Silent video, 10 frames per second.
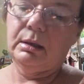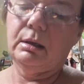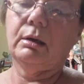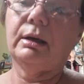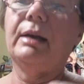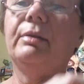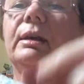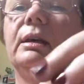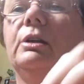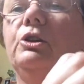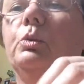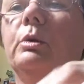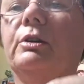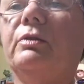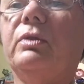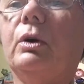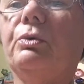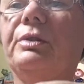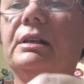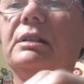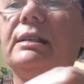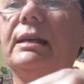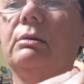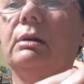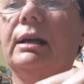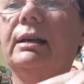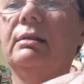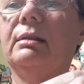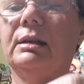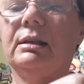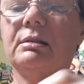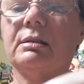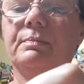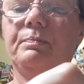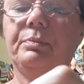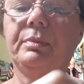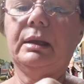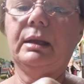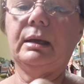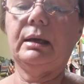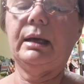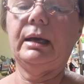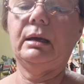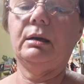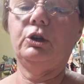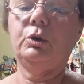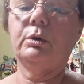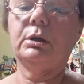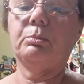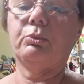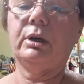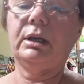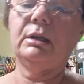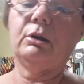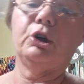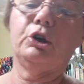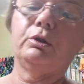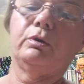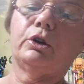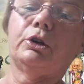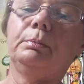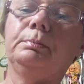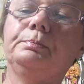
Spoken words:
All right, and then you want to fold this down like this, and you want to bring it over.